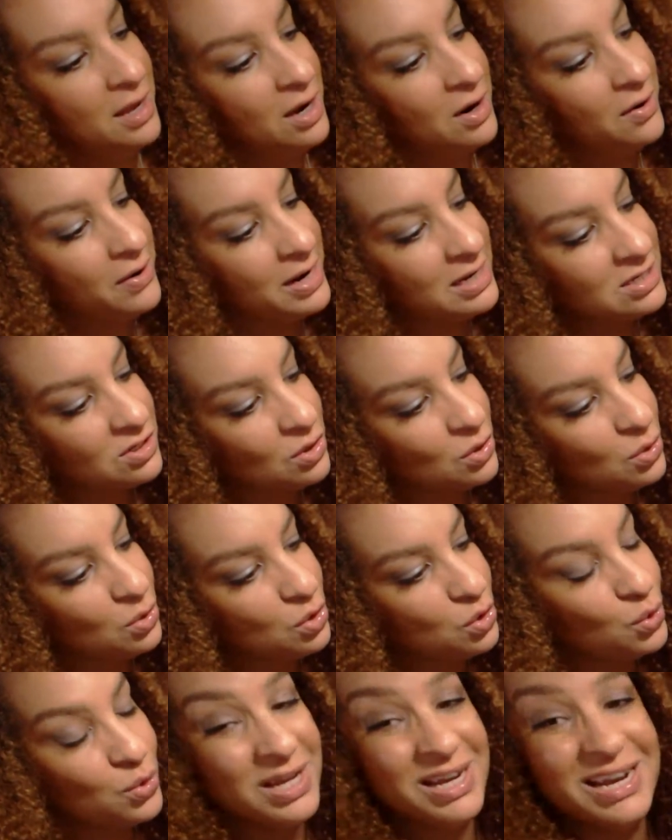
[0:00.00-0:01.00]
All right, so
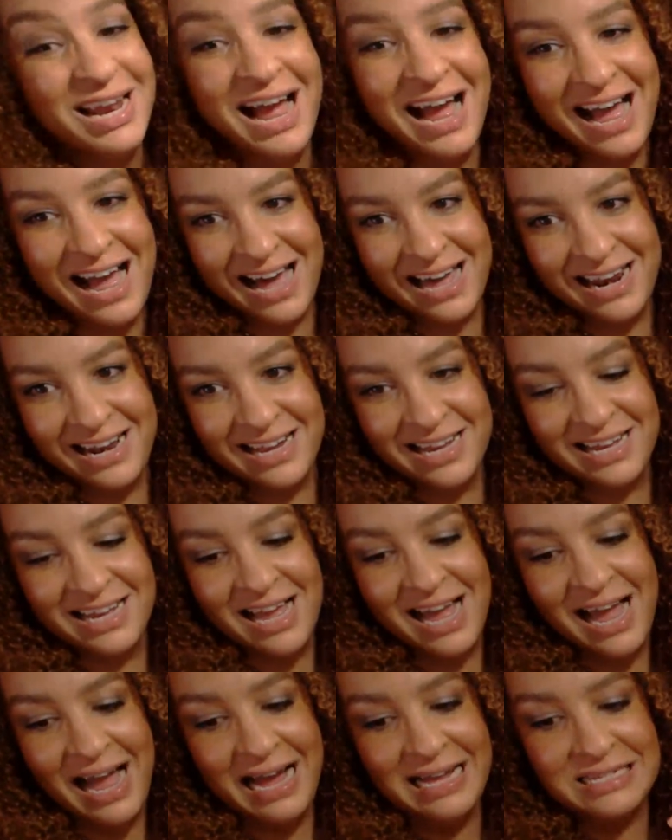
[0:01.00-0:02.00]
you can add
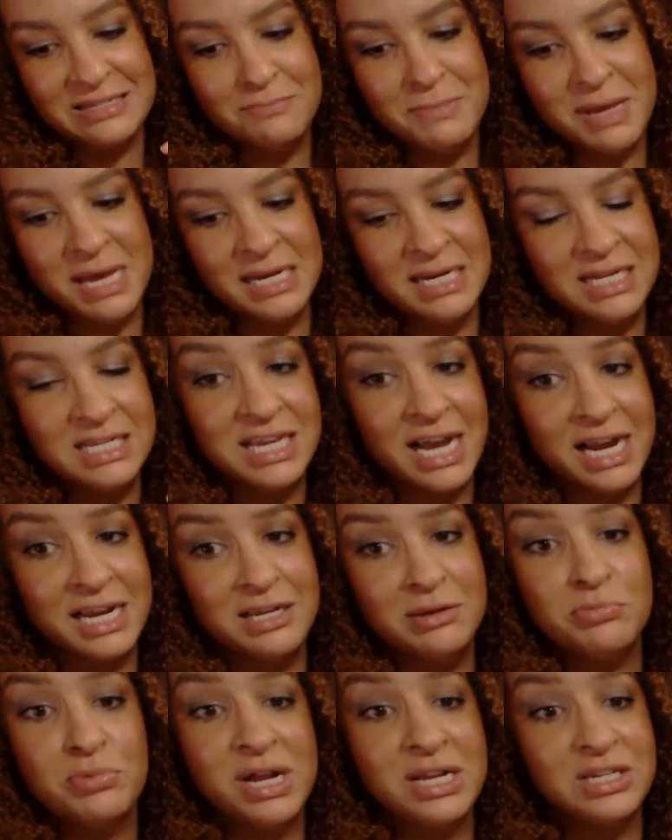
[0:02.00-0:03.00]
as many
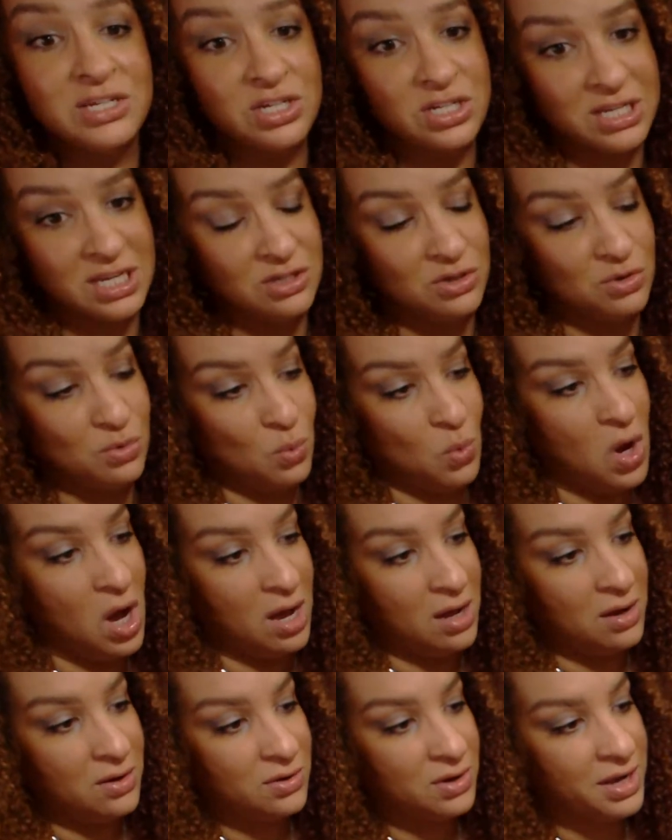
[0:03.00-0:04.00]
tiny branches as you
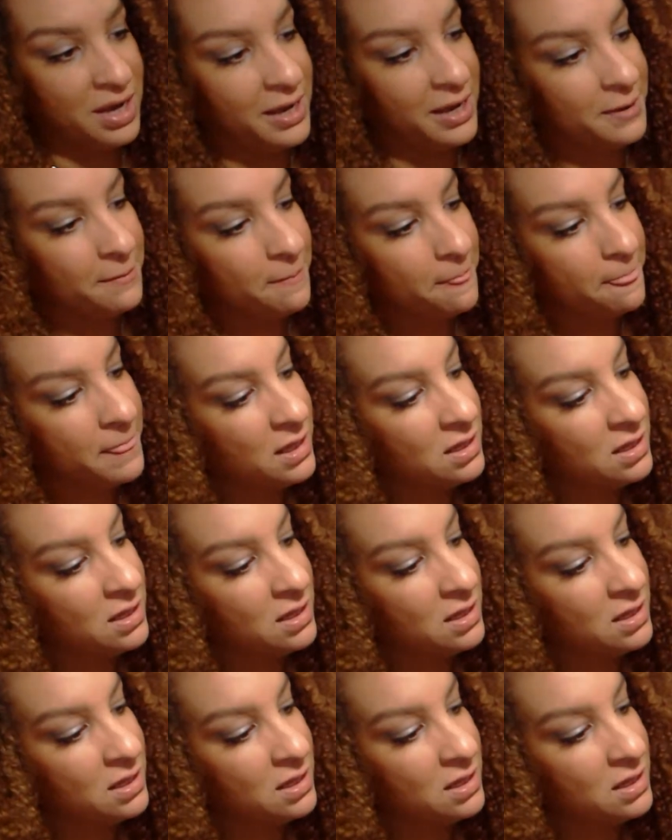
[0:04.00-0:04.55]
want, okay?